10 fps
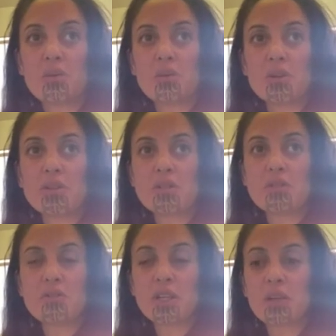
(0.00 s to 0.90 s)
all are
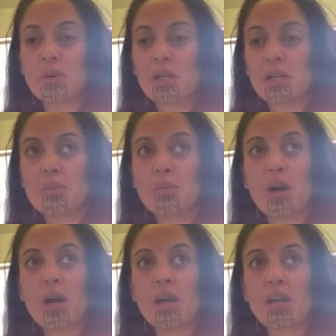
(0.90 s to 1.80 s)
served equally
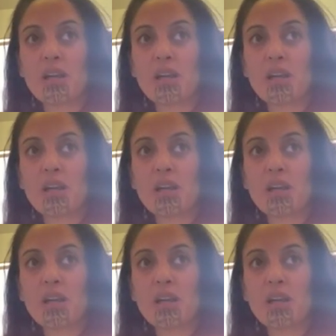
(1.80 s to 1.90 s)
by